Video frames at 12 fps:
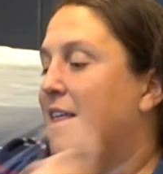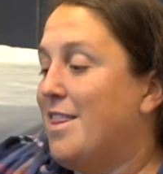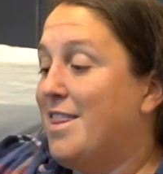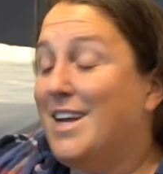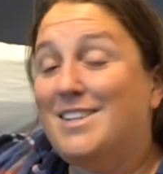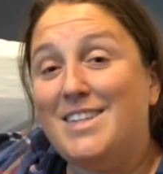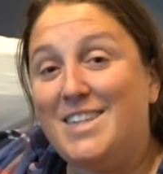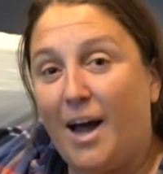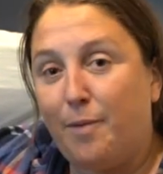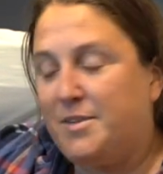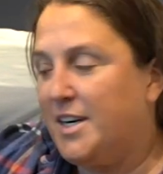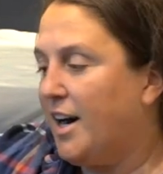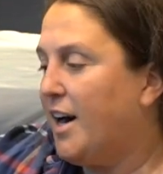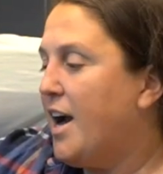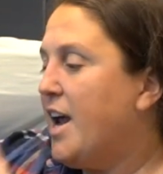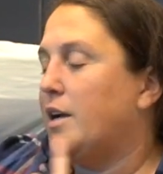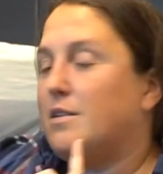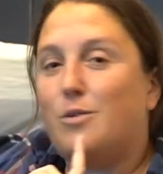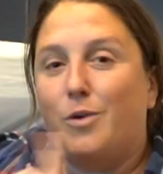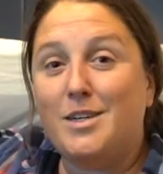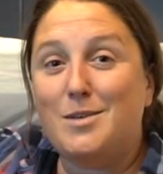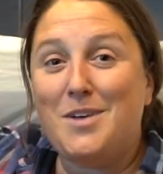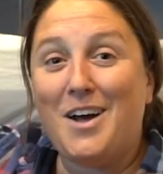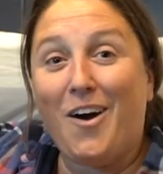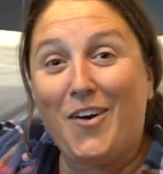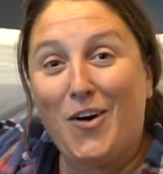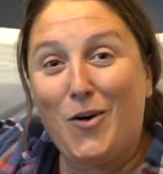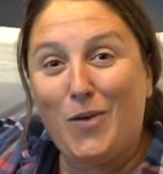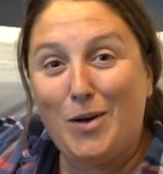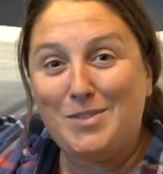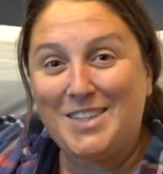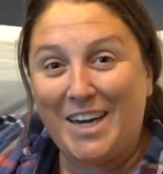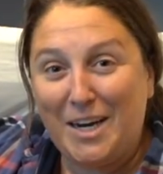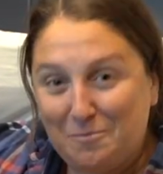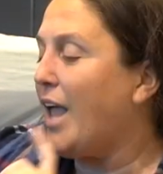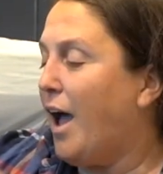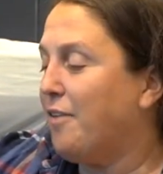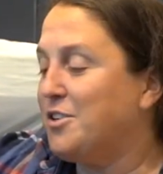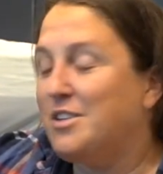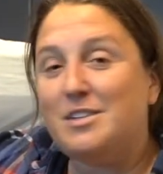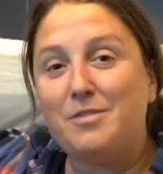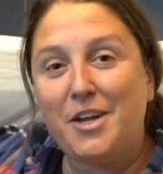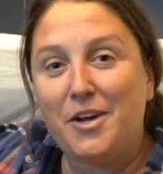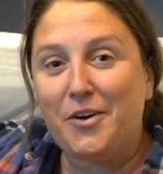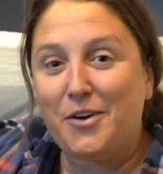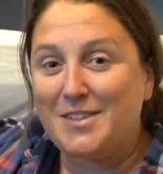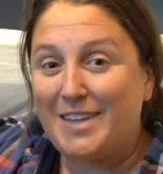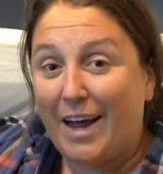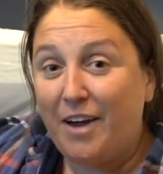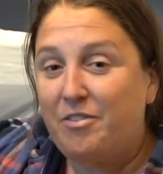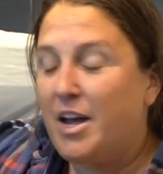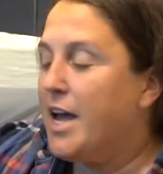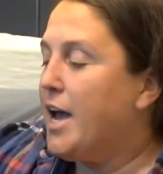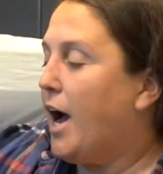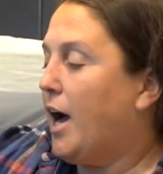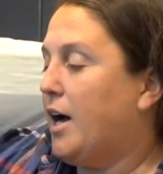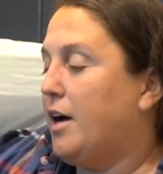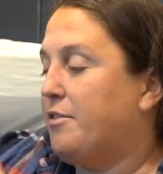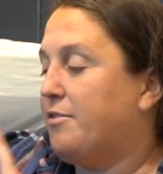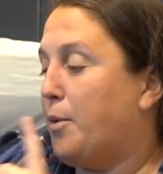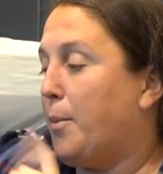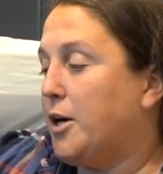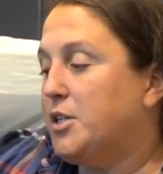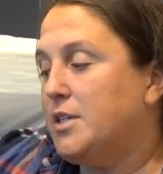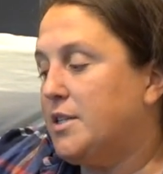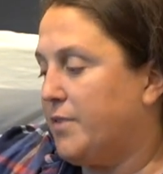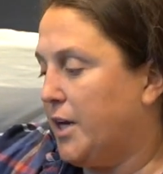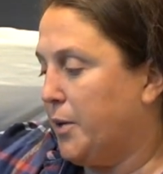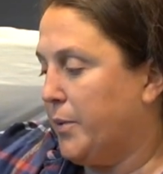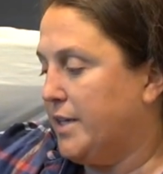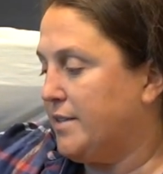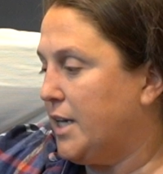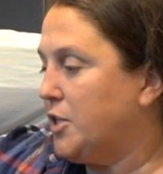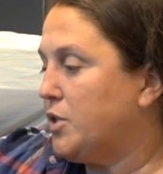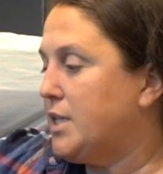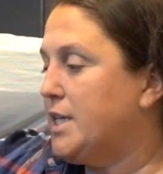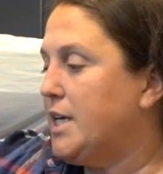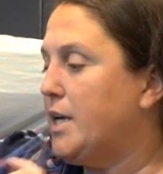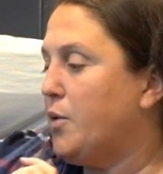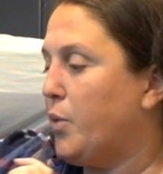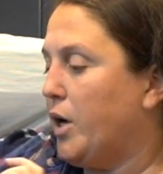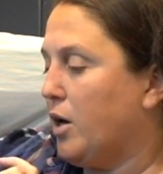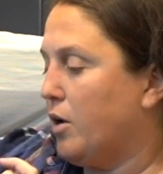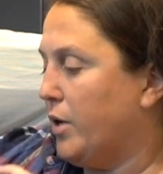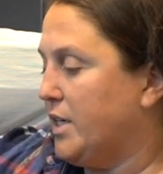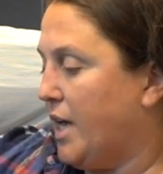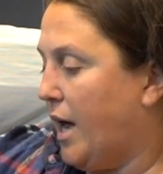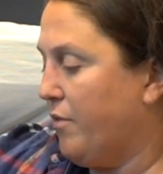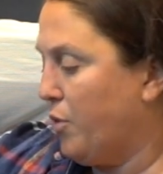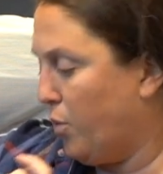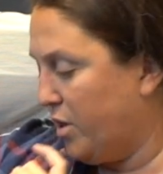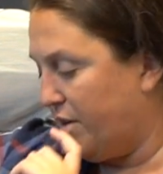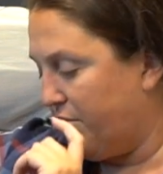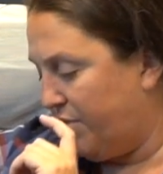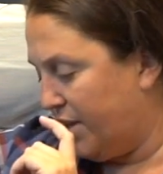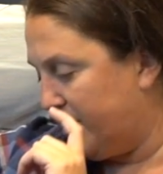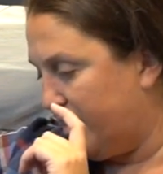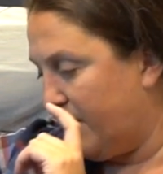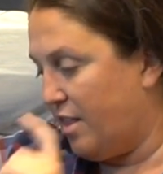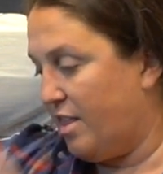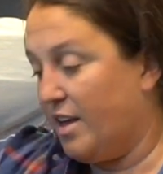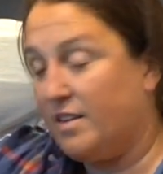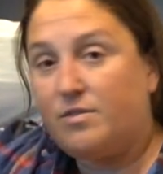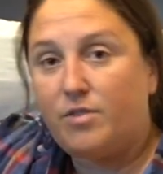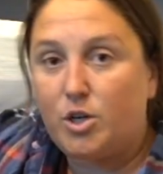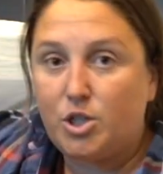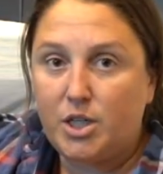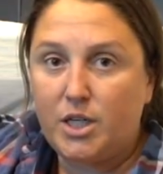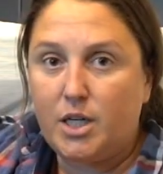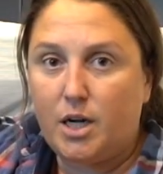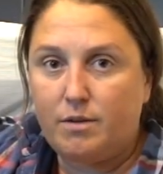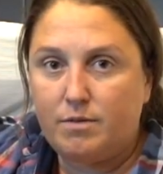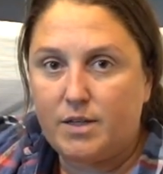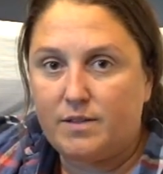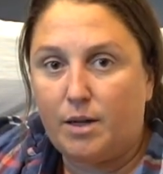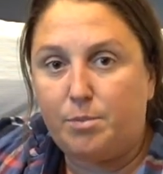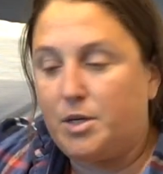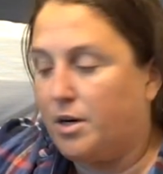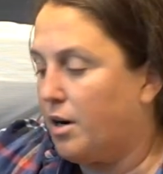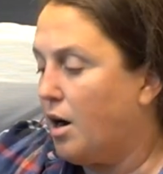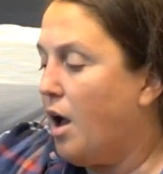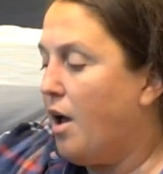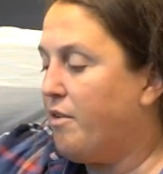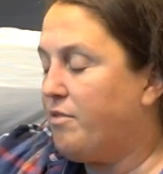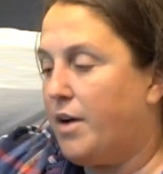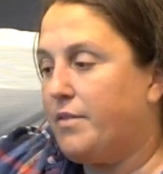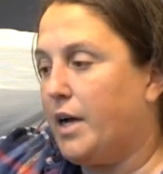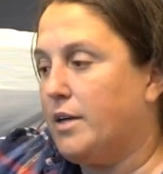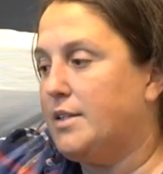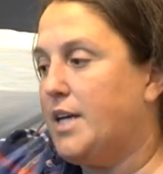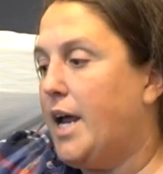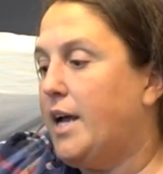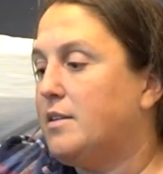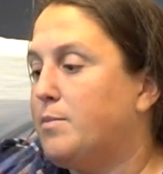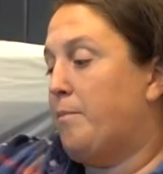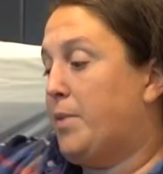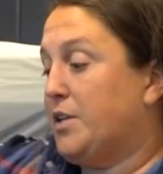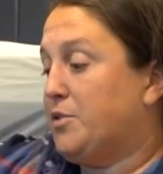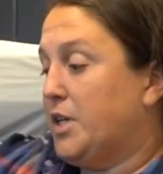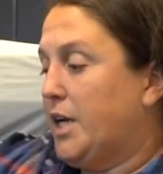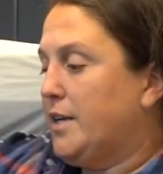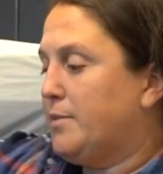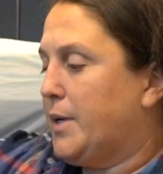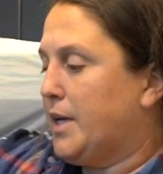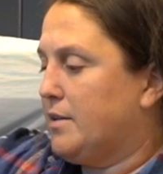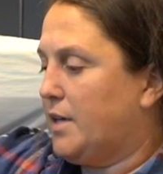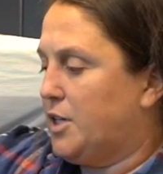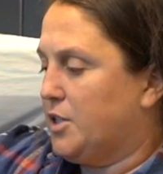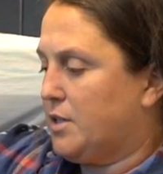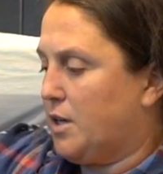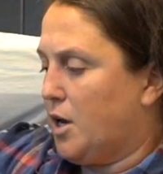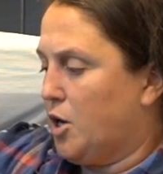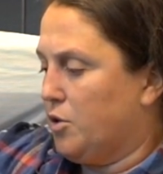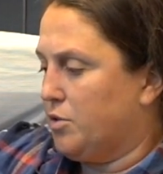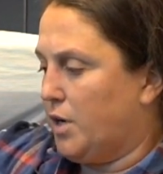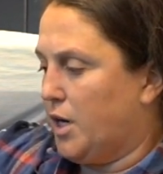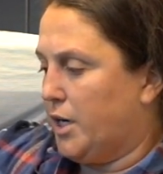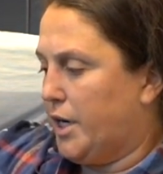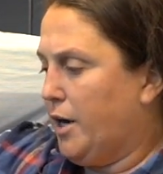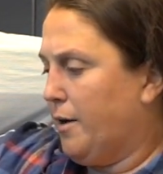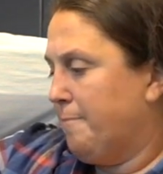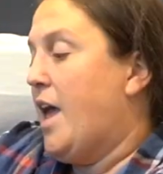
This adapter is going to be on our website after this video goes live for purchase. If anyone is interested, we are going to have the one that fits this version of the Scepter 5-gallon tanks, but it's really nice because it just goes right on here.